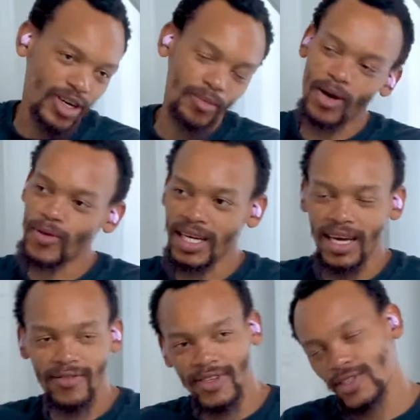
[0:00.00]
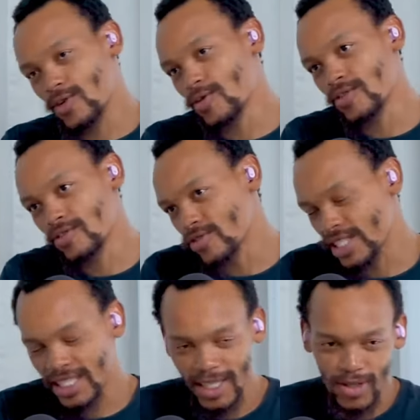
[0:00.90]
drummer would have his own
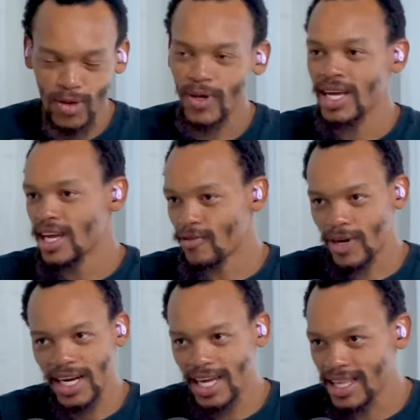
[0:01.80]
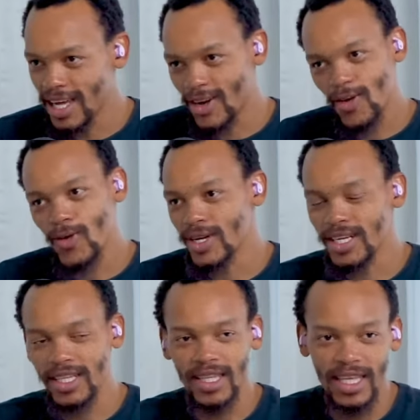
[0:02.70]
routine so everyone had their own
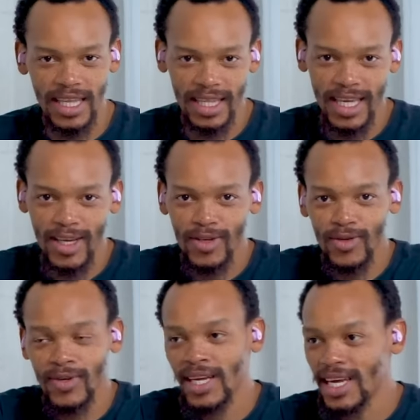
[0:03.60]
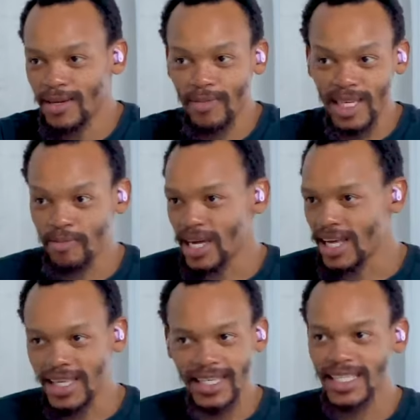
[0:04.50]
little thing that they do and me
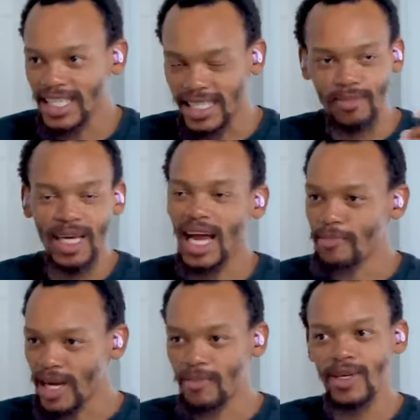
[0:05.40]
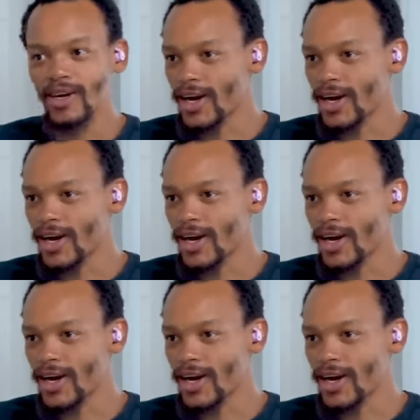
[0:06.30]
behind the decks i'd just be hyping up the